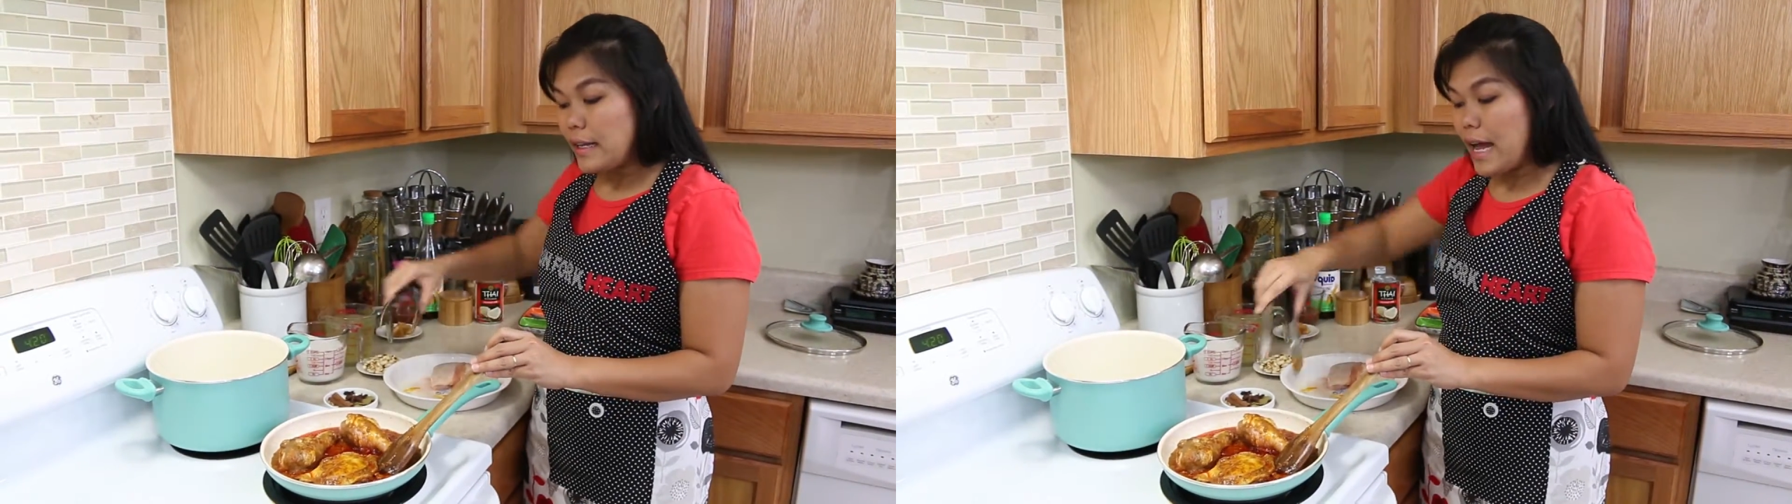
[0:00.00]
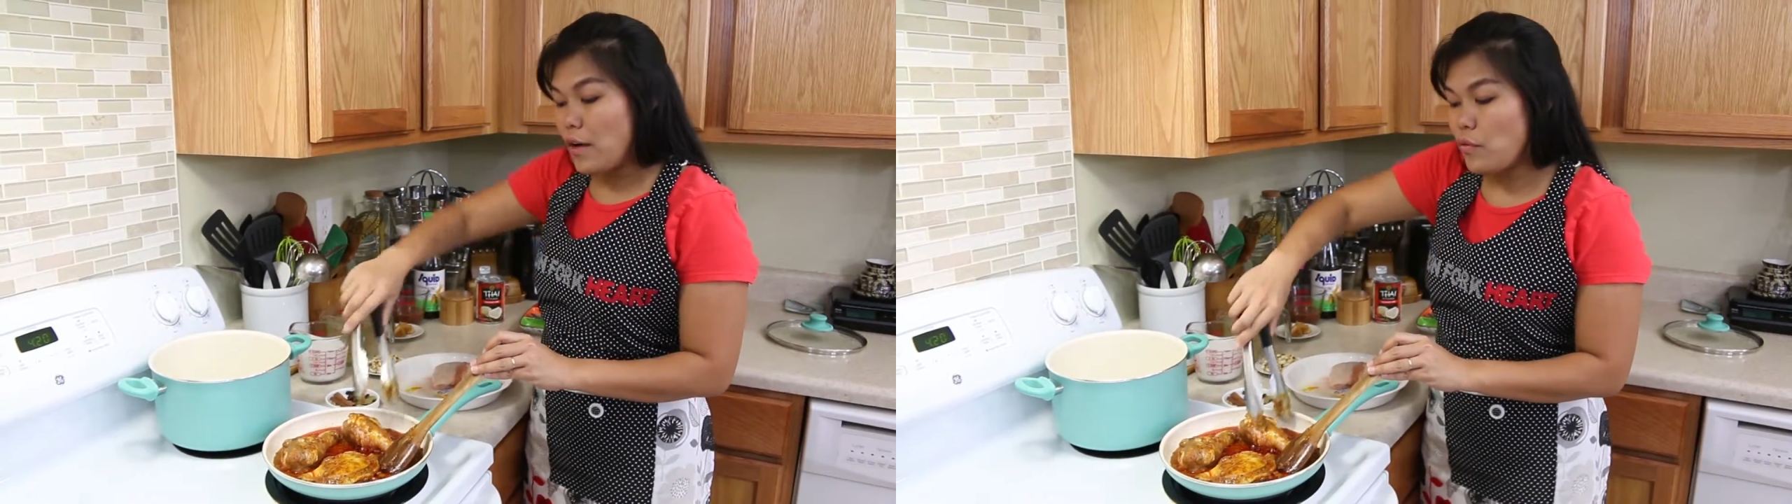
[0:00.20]

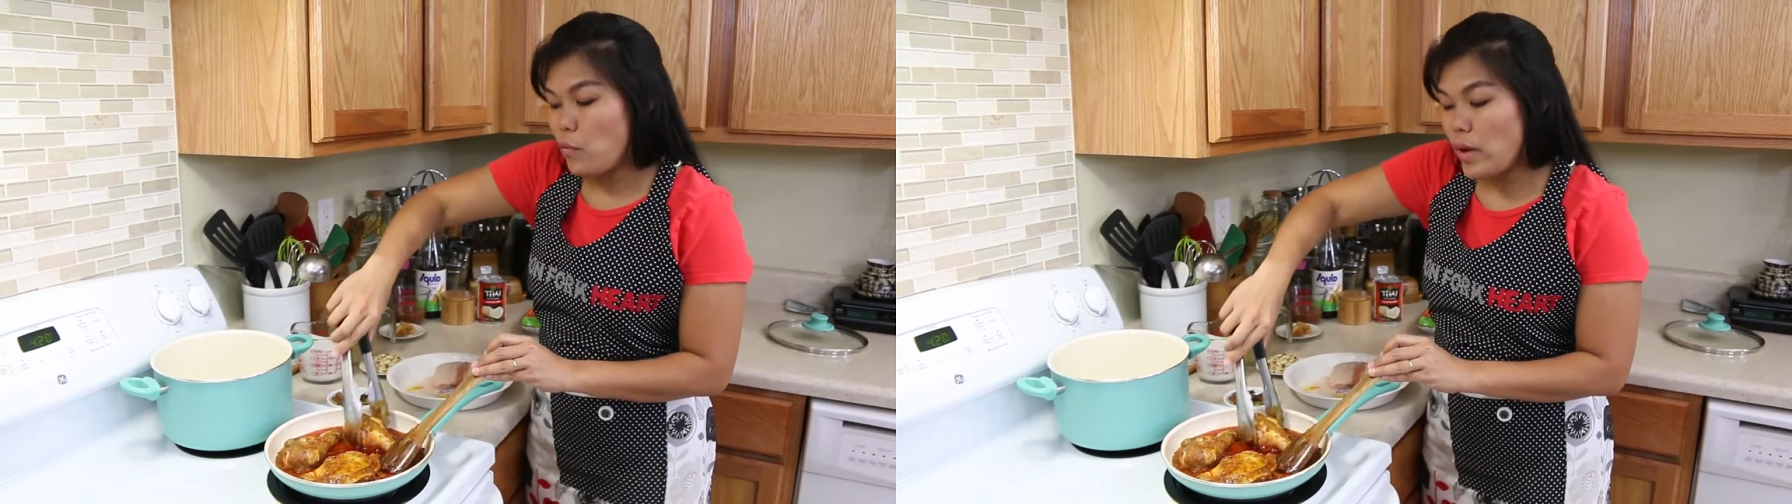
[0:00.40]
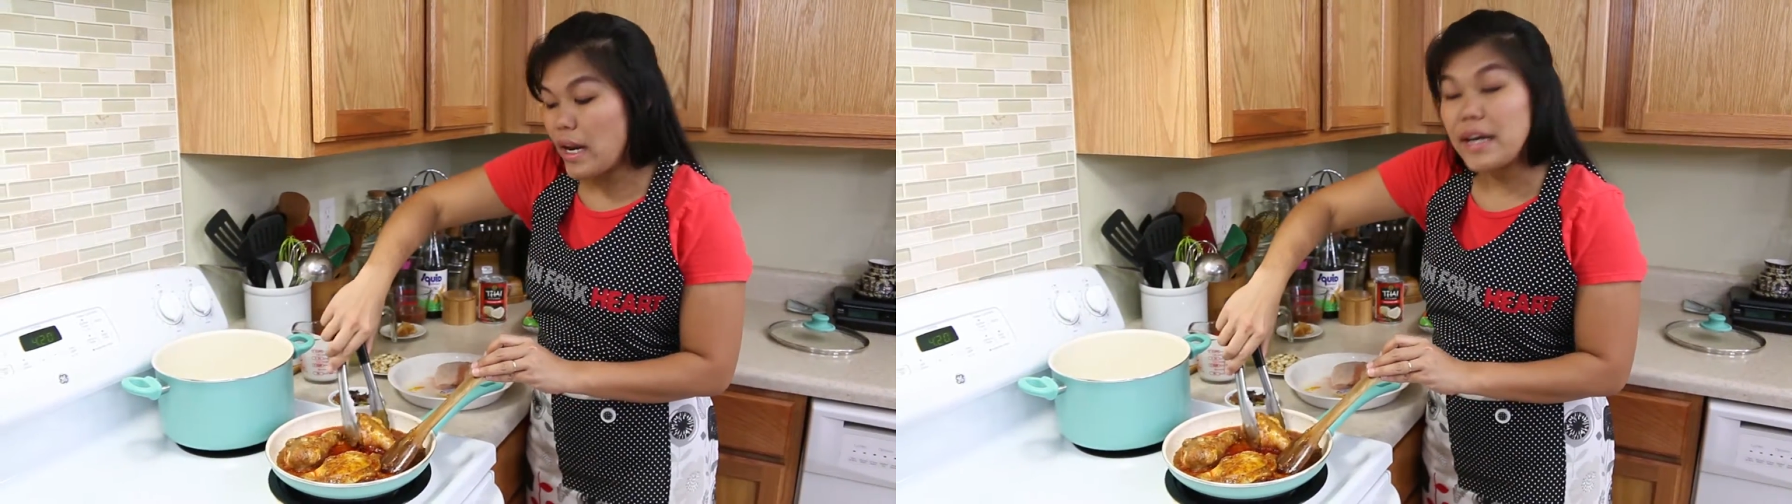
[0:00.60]
Now
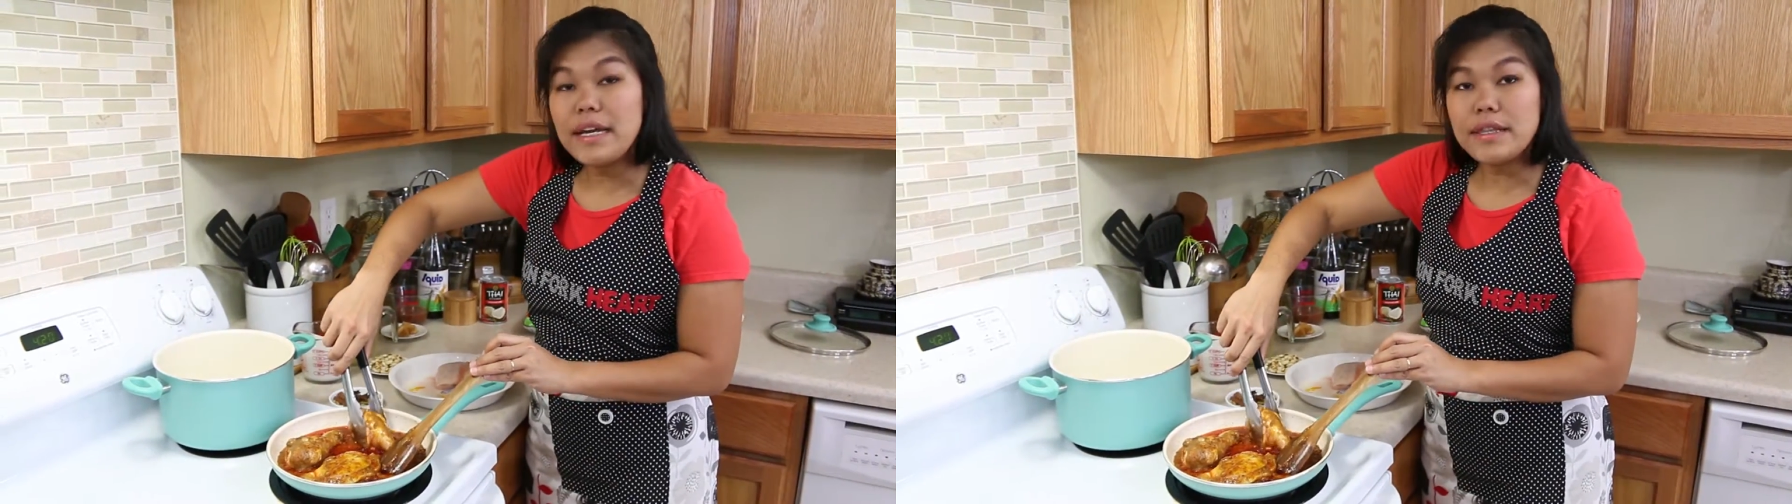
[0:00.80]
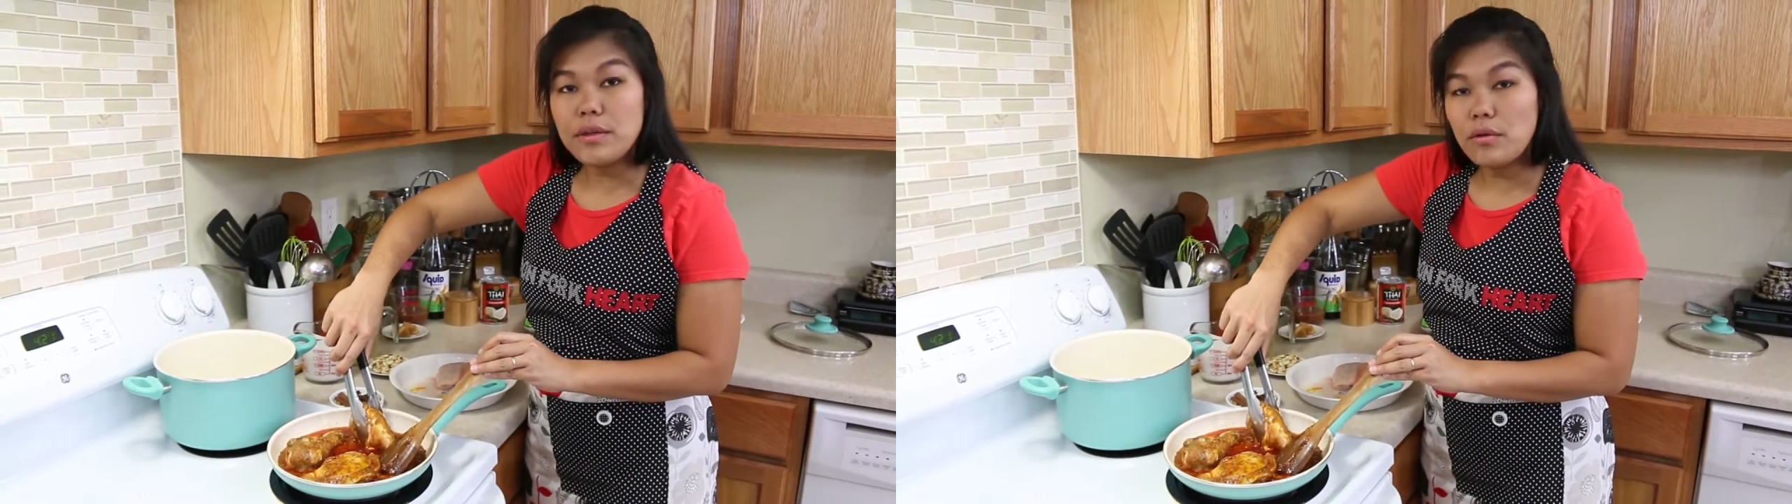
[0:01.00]
we
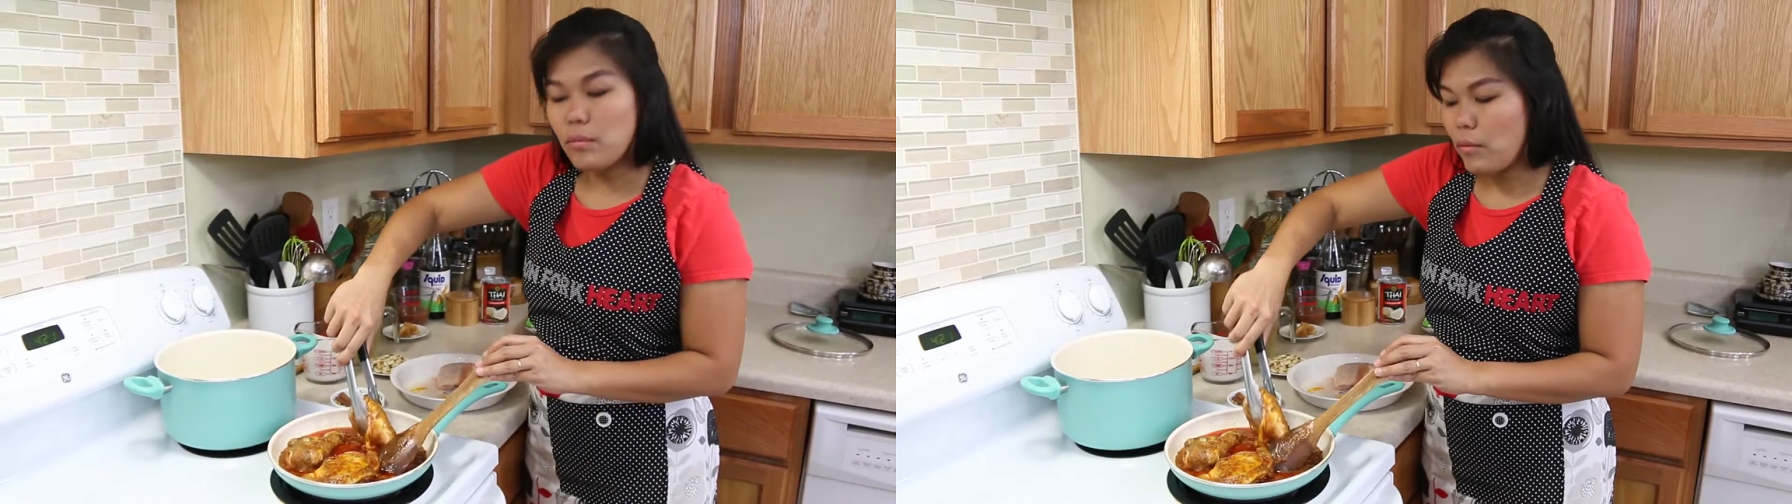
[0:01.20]
ready to